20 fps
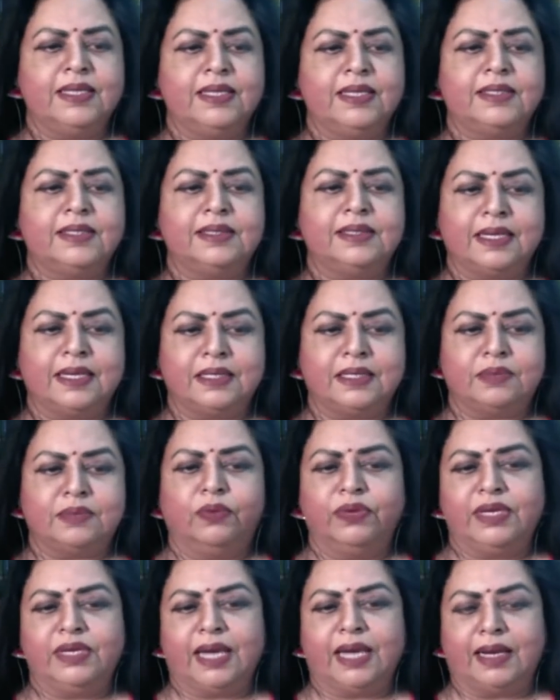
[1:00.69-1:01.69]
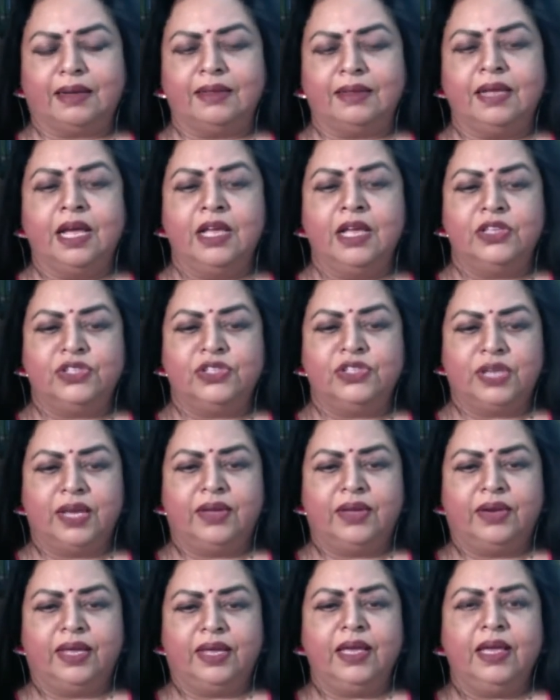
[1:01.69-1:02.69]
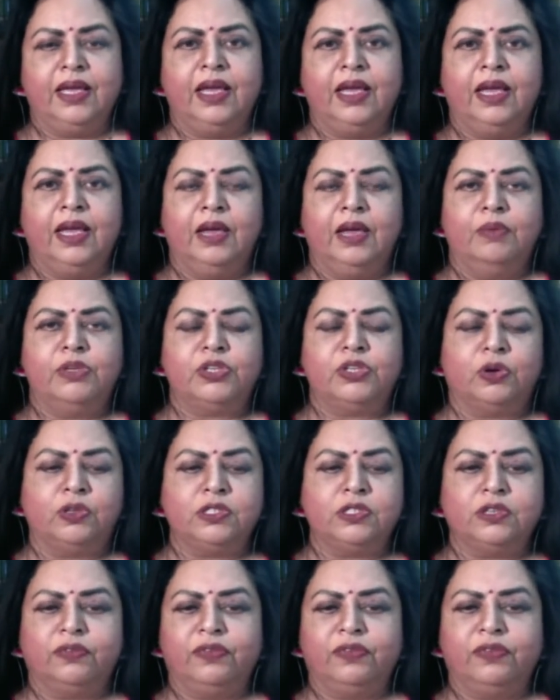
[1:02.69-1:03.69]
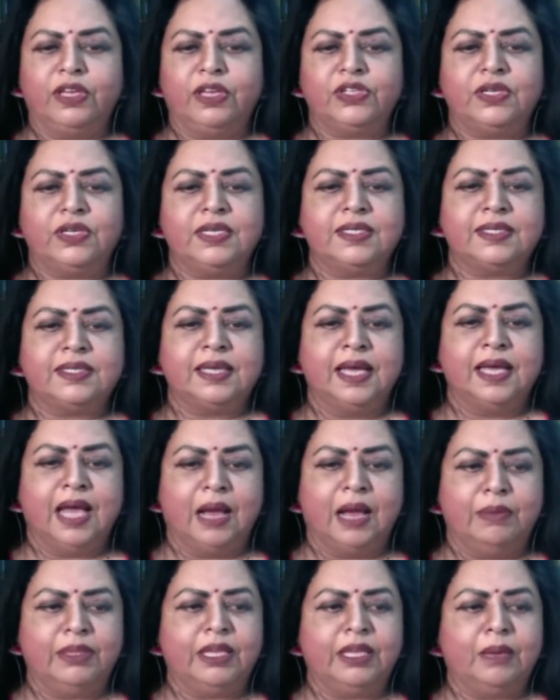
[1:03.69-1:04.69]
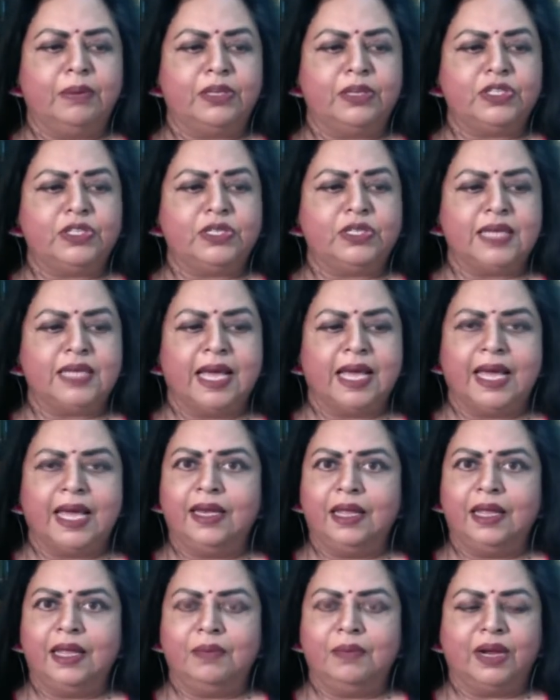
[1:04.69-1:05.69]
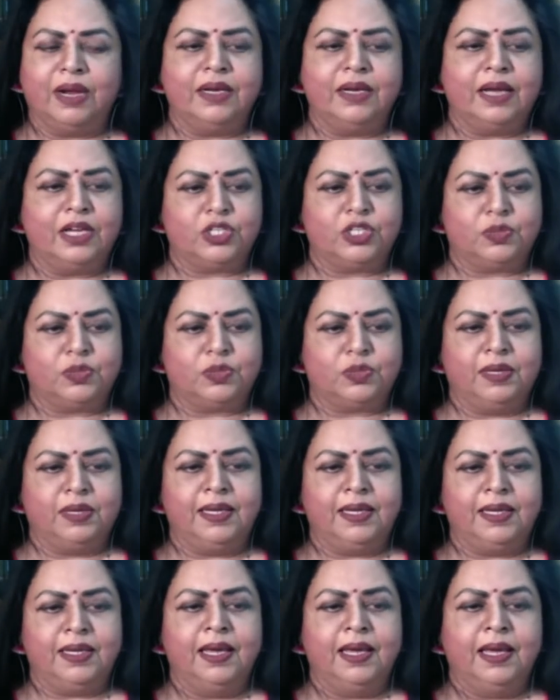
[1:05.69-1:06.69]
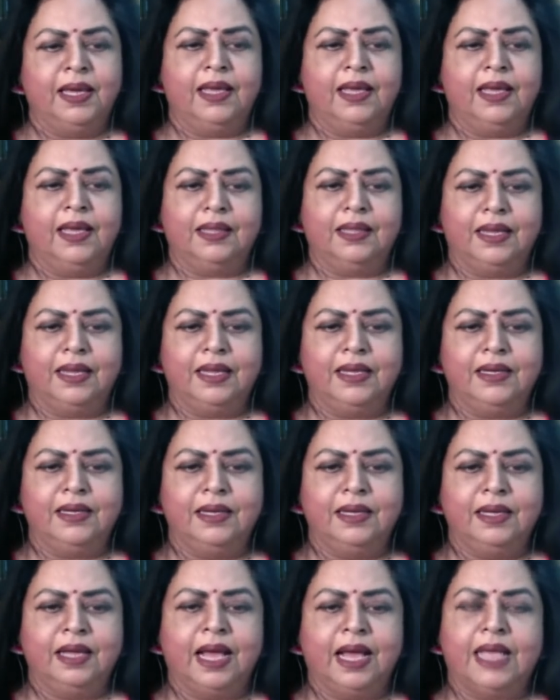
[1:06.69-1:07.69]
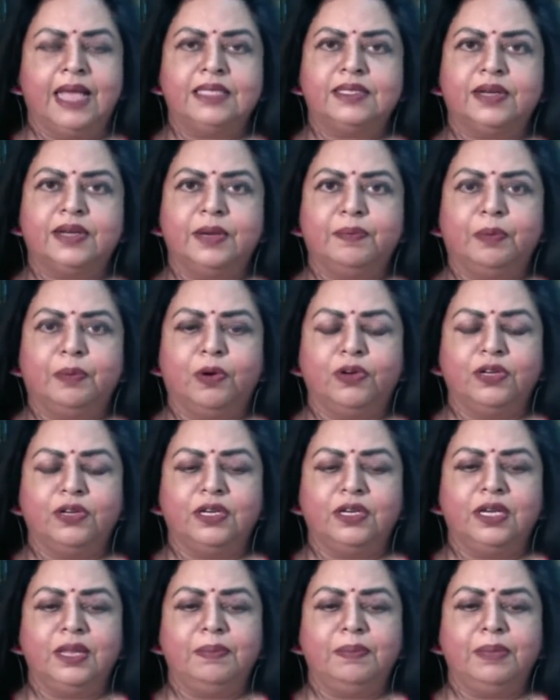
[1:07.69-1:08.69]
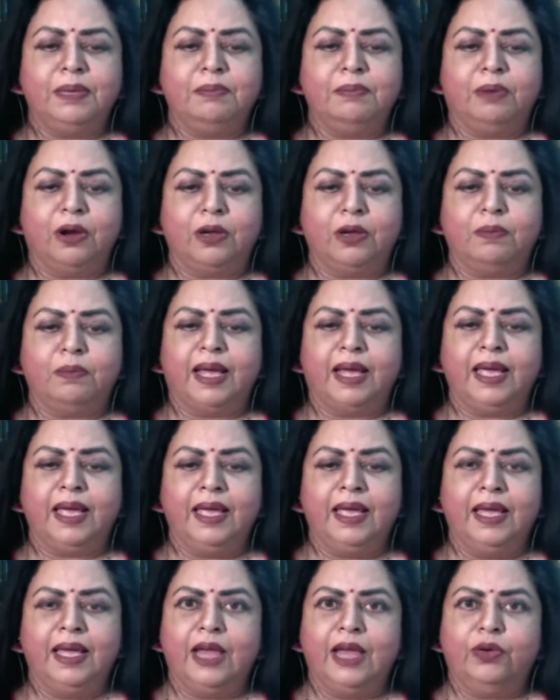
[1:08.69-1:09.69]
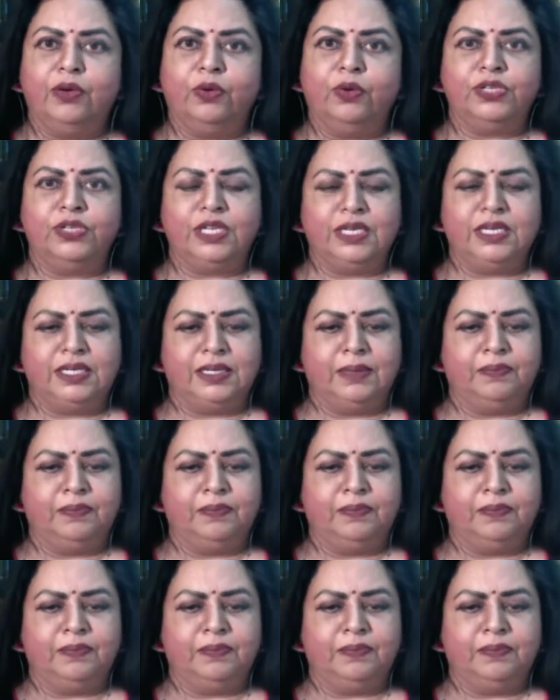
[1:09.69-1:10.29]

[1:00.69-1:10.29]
next movie titled Chehre, which also features Amitabh Bachchan and Imran Hashmi in the lead, has reportedly been bought by an OTT.